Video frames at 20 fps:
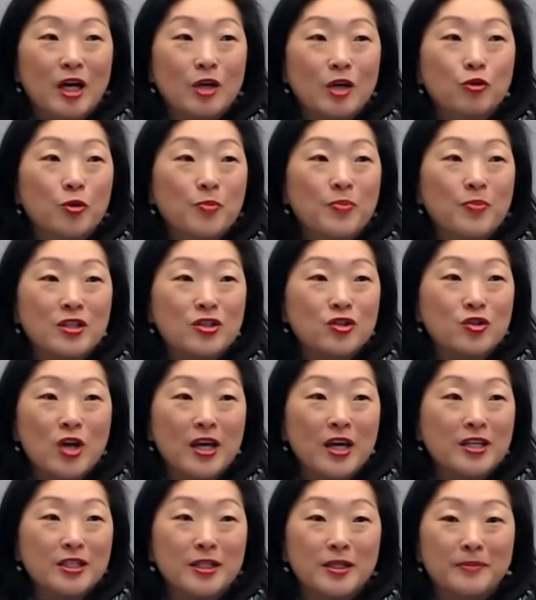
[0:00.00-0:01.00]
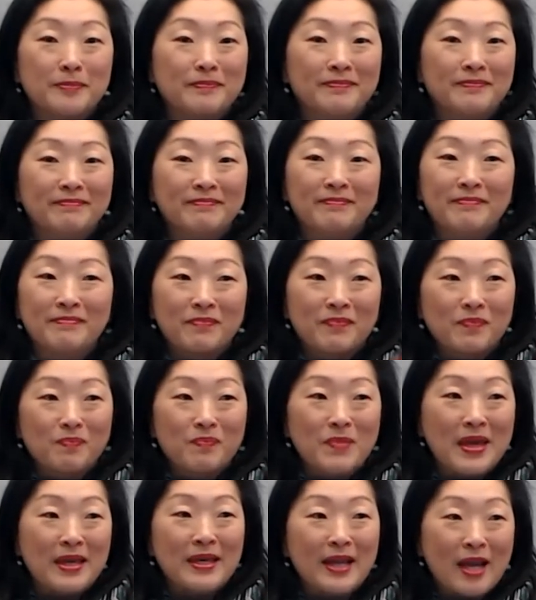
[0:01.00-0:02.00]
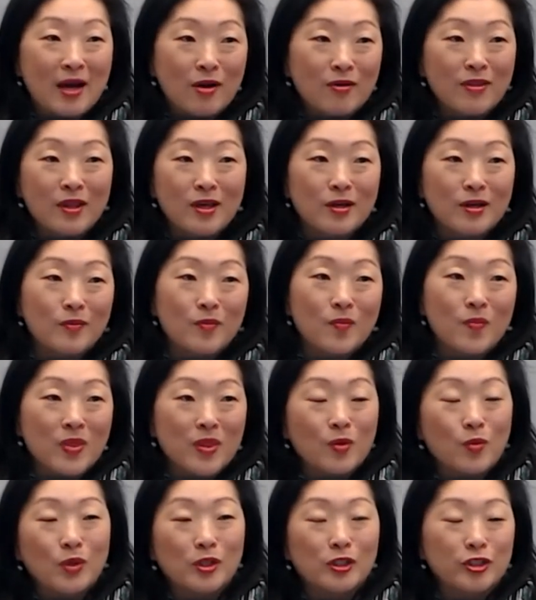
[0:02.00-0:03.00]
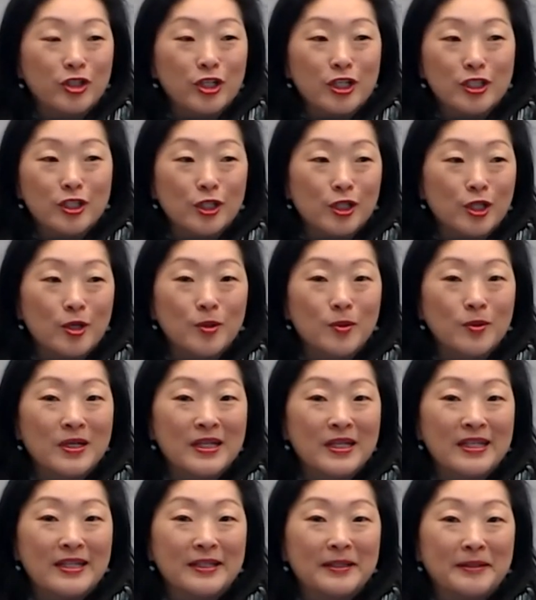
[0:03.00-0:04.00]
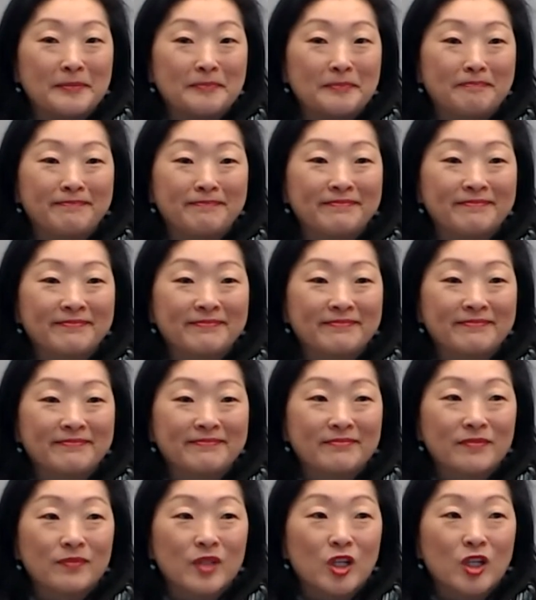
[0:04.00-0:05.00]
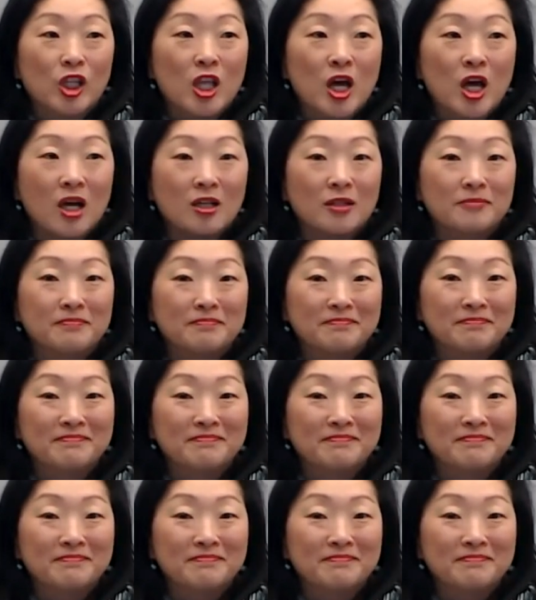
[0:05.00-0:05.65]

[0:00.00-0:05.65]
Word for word: a group that's trying to make it out in the, the wilderness alone, um, good luck.